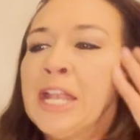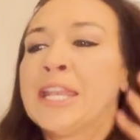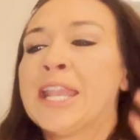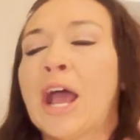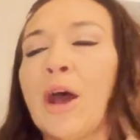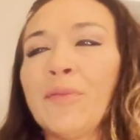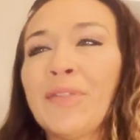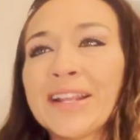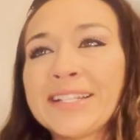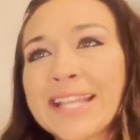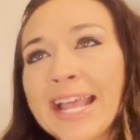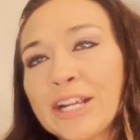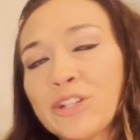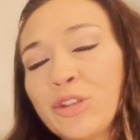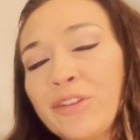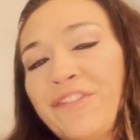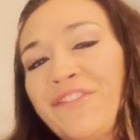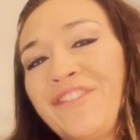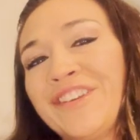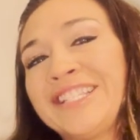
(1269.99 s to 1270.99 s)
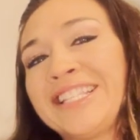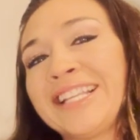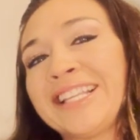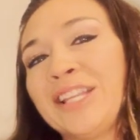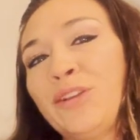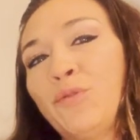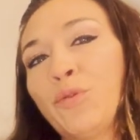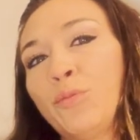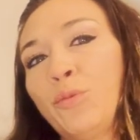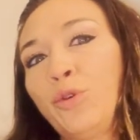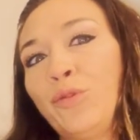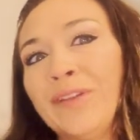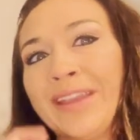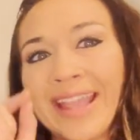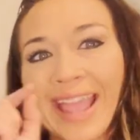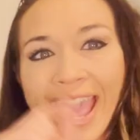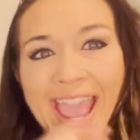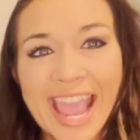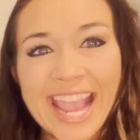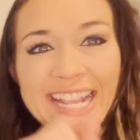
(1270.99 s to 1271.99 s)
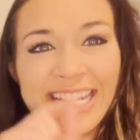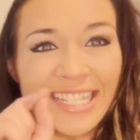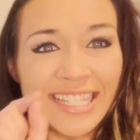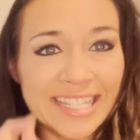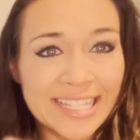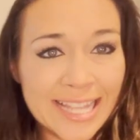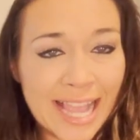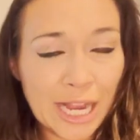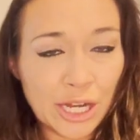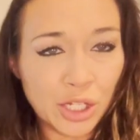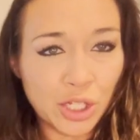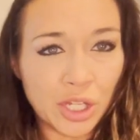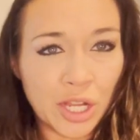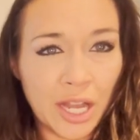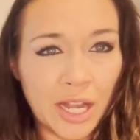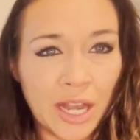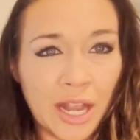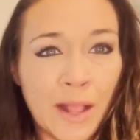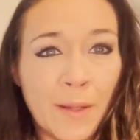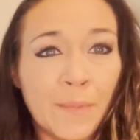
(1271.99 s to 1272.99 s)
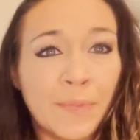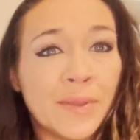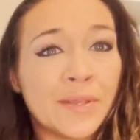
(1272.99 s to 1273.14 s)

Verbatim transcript: Now, that's actually physically removing a section.